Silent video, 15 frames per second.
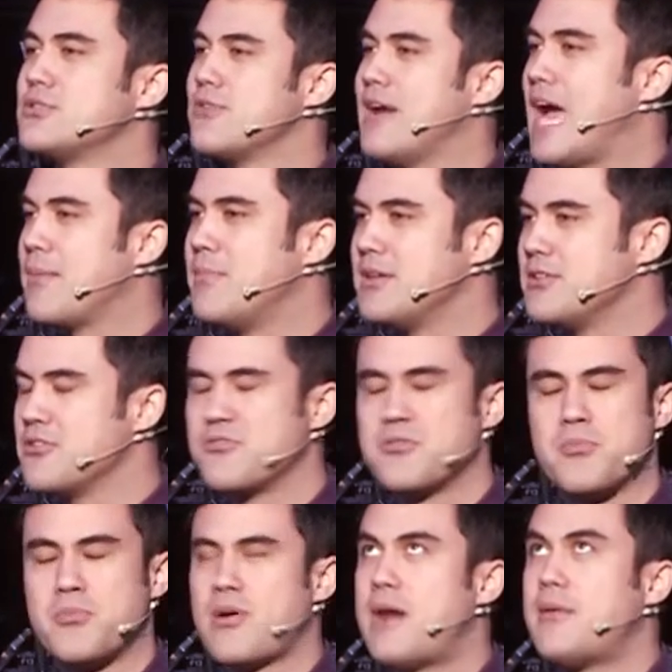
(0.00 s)
grandmother for
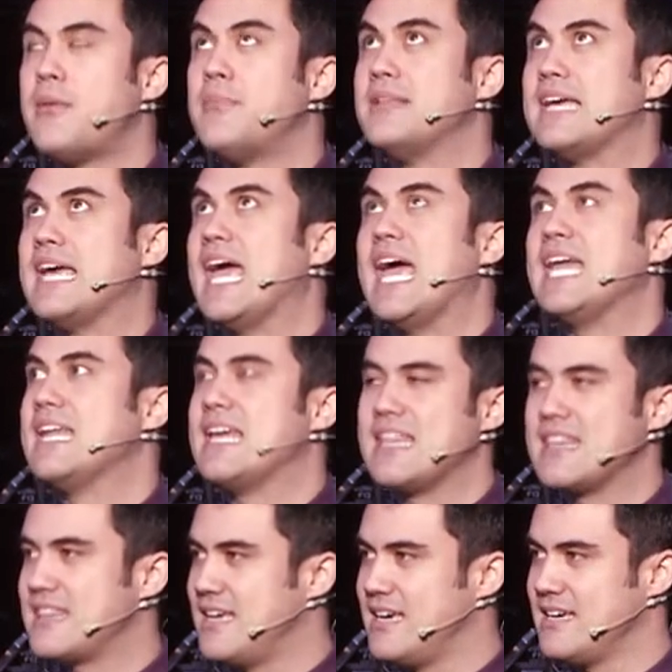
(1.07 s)
probably
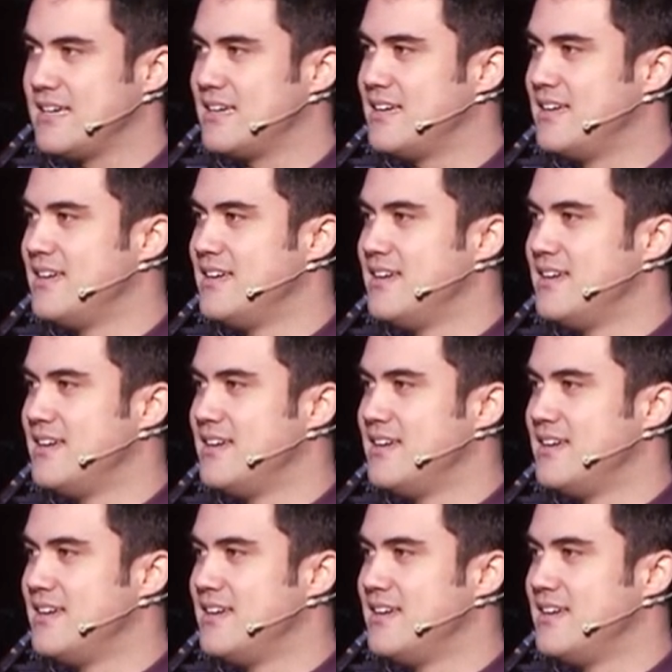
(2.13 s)
anything,